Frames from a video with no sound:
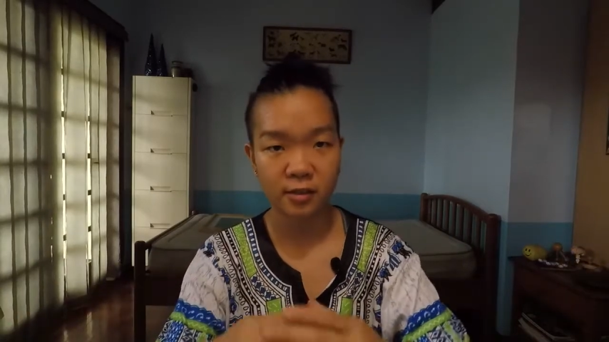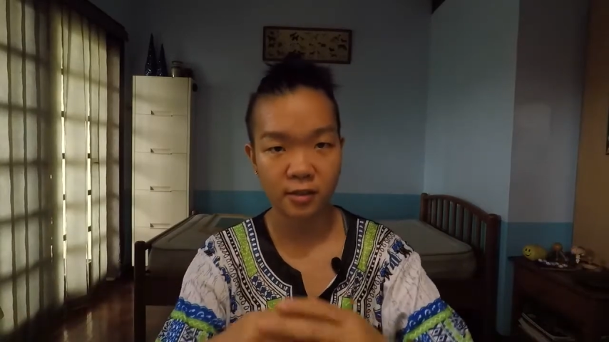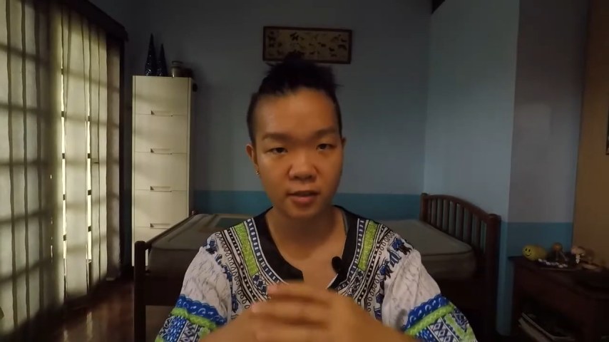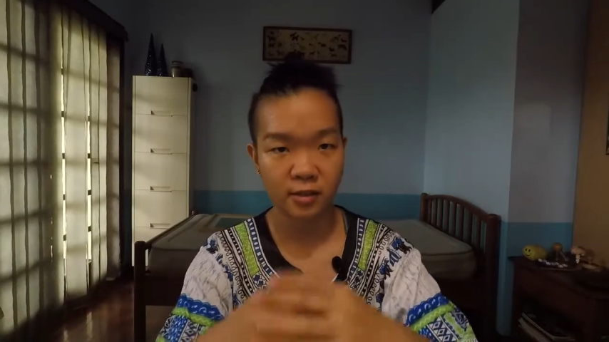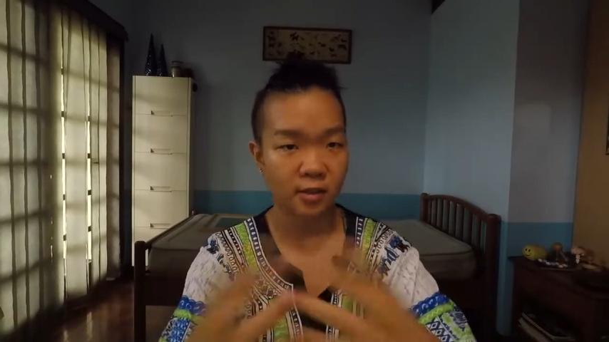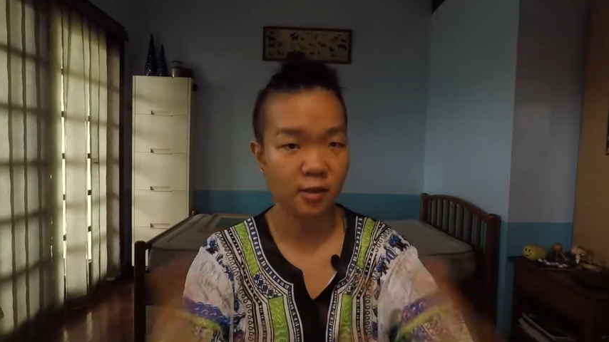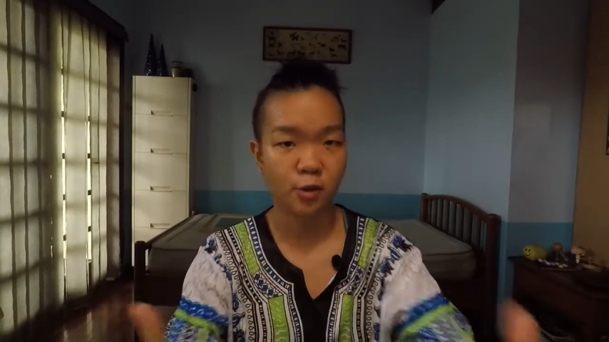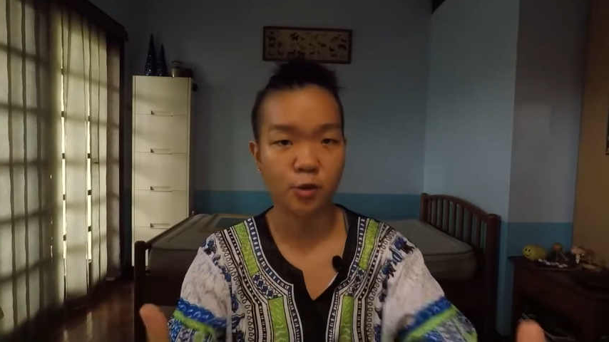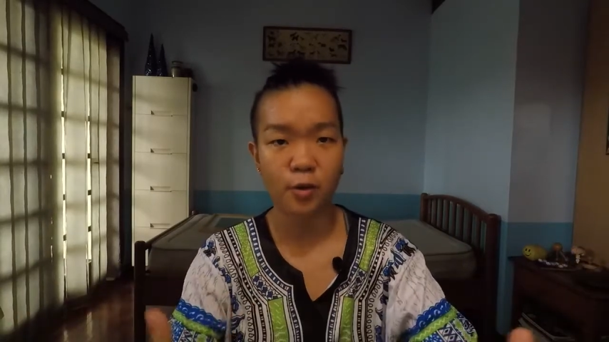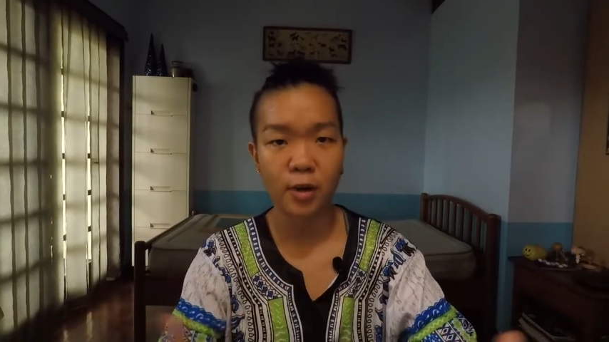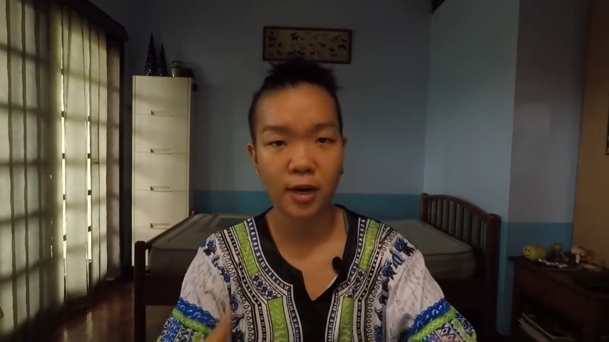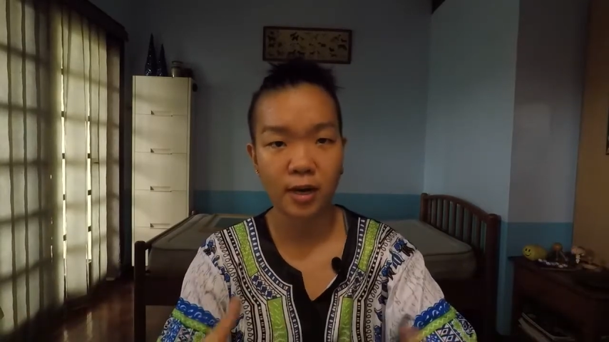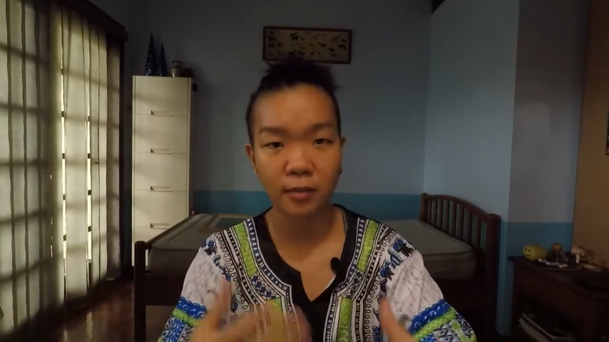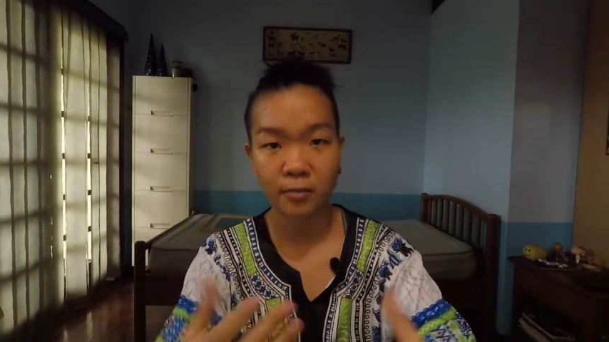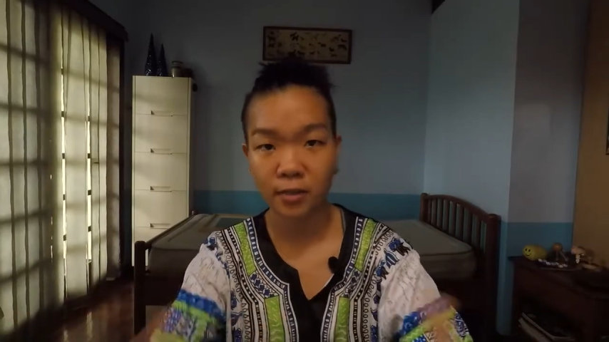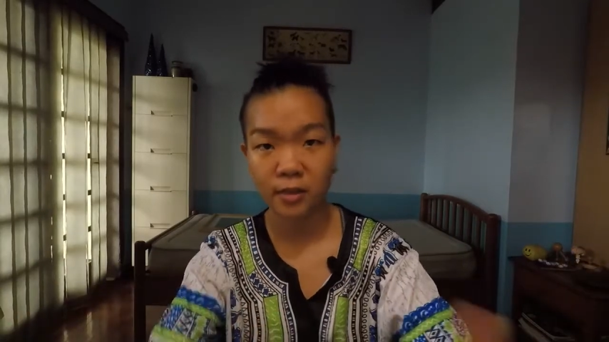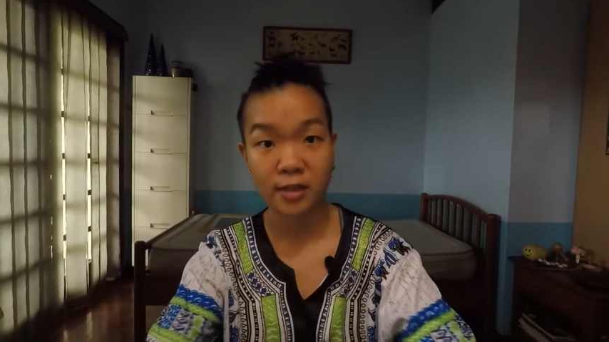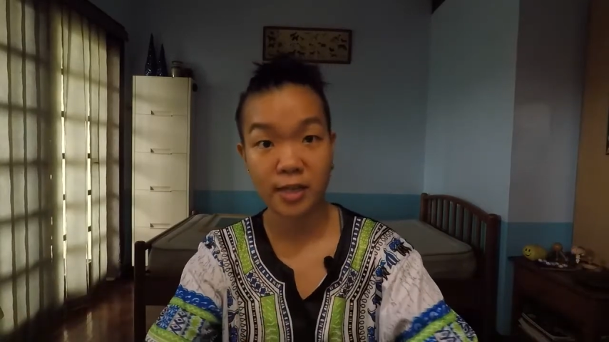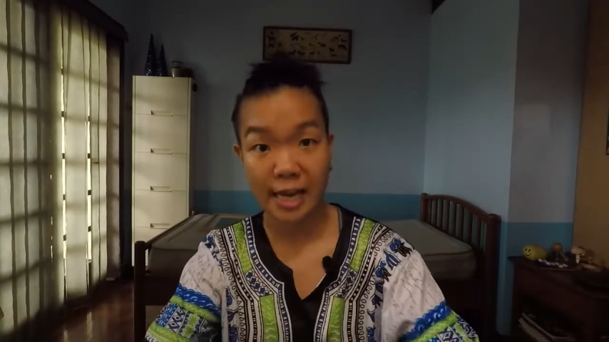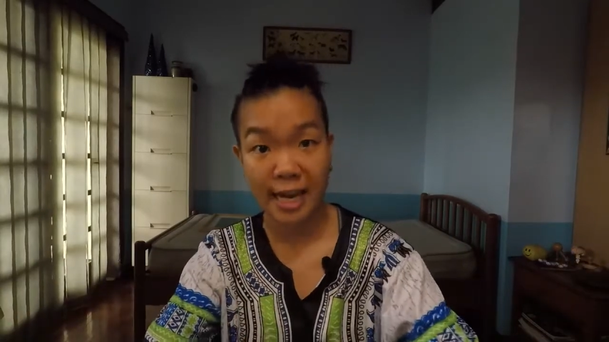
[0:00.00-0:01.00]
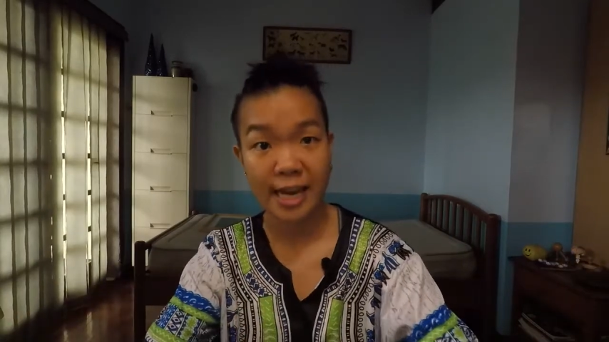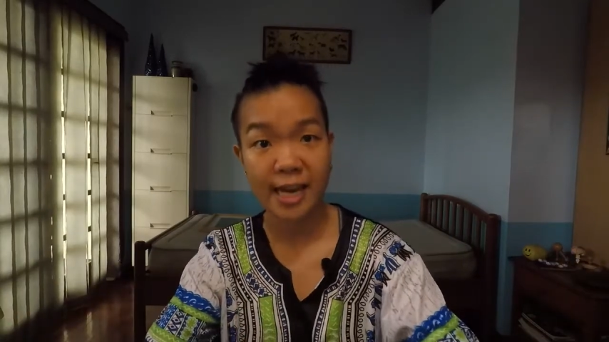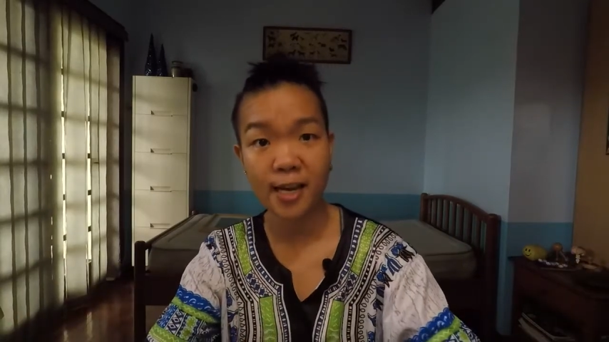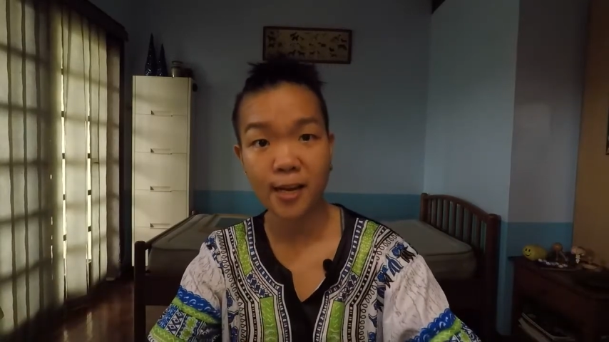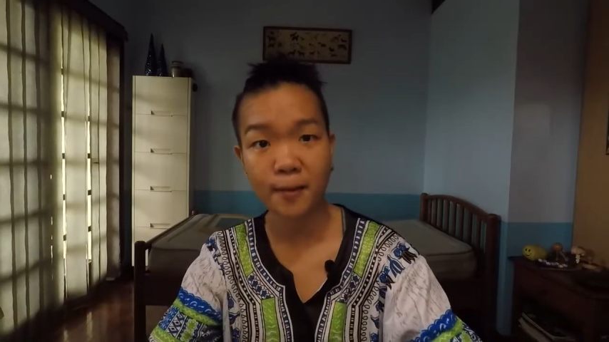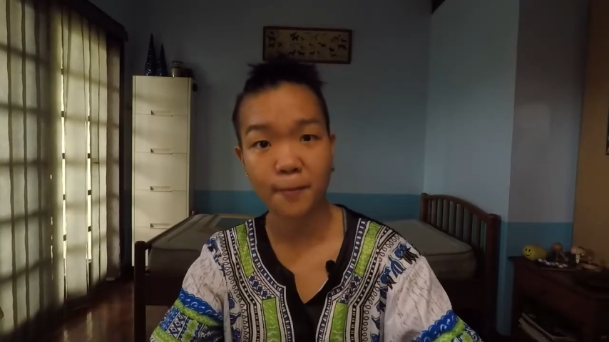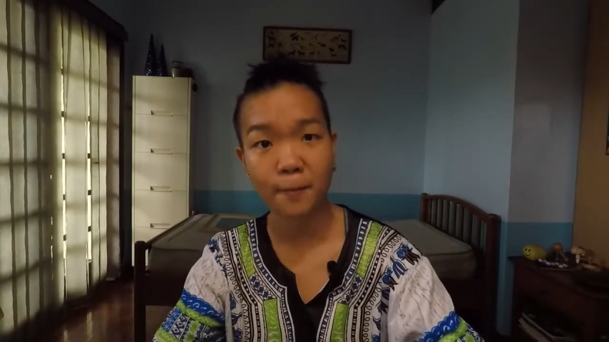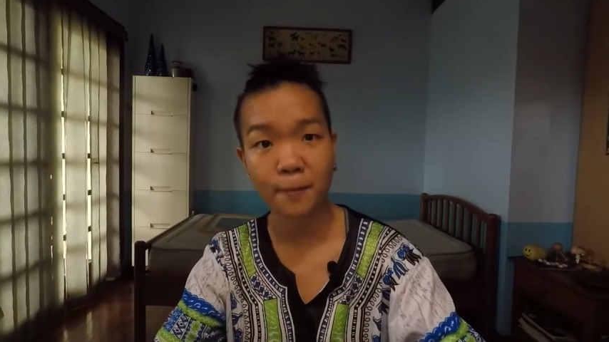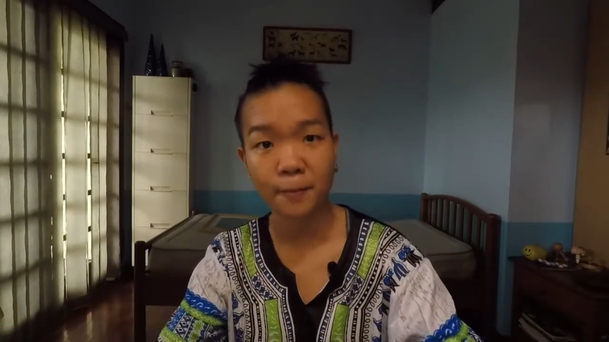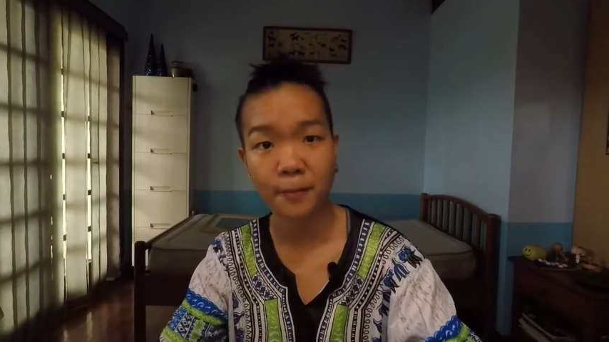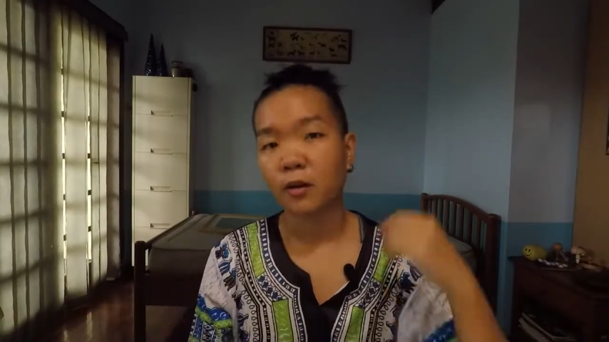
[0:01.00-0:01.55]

and describe, and name.